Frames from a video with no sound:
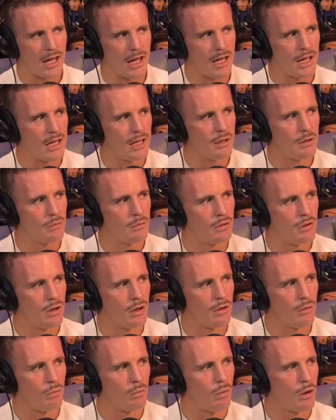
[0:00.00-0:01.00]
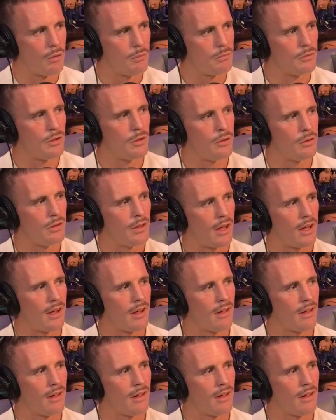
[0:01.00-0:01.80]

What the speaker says: Ian won't do that.